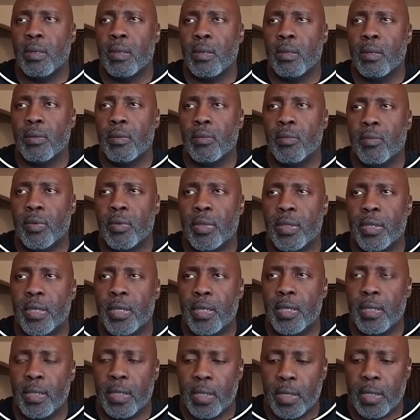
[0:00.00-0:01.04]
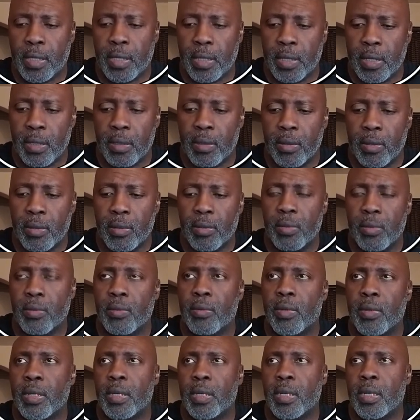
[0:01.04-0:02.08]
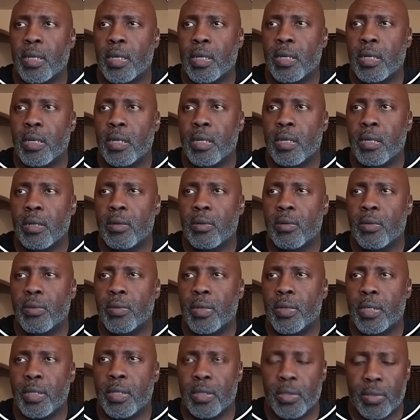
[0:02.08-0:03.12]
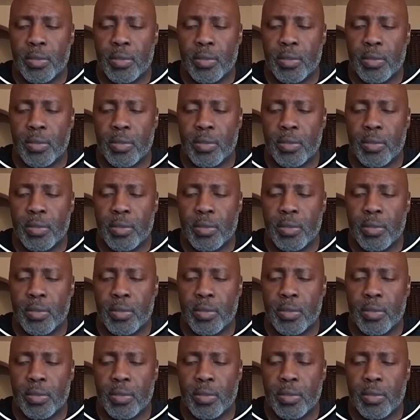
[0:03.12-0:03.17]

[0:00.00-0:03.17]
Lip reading: Within there, we are going to